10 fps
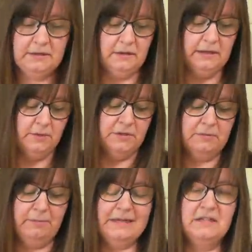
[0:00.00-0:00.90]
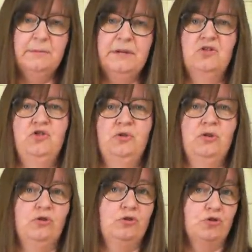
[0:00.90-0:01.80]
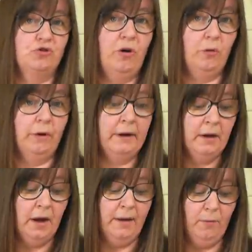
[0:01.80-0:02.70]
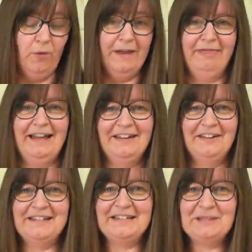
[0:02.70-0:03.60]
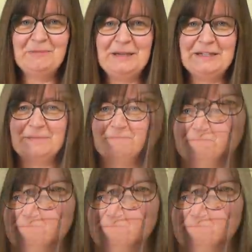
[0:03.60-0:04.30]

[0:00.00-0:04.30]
So these ones are better because you can control when that line disappears.